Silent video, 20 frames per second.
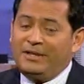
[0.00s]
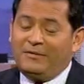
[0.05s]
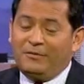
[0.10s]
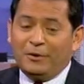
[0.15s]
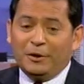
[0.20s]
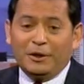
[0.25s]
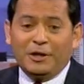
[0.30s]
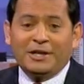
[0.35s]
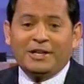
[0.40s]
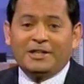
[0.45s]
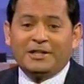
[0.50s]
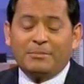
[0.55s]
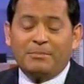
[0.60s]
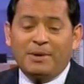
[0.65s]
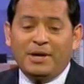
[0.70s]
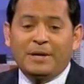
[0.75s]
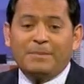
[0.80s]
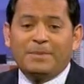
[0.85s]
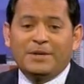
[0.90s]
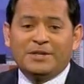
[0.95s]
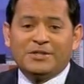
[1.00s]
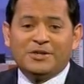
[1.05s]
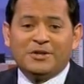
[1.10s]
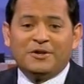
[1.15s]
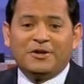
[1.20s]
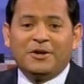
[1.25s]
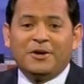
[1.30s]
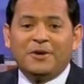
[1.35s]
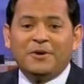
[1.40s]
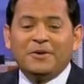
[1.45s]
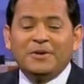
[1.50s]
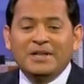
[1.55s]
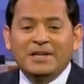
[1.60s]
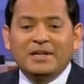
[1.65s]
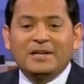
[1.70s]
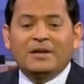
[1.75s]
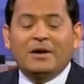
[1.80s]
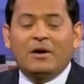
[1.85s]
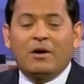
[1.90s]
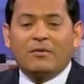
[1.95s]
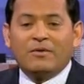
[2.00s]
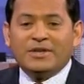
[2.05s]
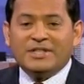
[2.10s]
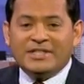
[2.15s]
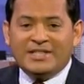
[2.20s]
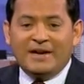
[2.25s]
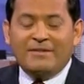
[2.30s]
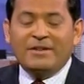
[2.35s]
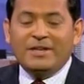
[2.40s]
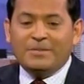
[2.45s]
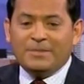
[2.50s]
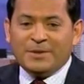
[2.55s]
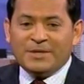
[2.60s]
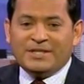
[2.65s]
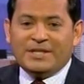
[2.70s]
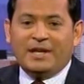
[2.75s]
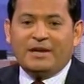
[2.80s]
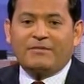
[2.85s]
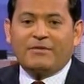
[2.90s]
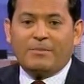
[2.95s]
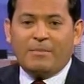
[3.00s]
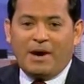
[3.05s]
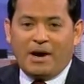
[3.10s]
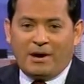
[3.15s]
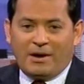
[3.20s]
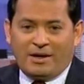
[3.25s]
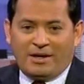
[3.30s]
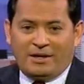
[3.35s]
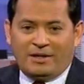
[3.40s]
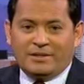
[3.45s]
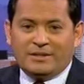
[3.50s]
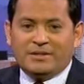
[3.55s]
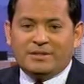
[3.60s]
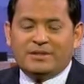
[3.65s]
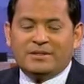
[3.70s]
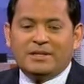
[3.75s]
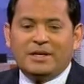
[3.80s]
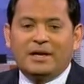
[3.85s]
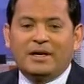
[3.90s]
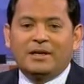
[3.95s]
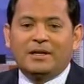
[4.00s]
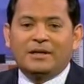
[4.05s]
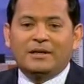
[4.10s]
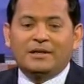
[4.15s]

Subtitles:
If you look at the big picture, though, over 70% of Americans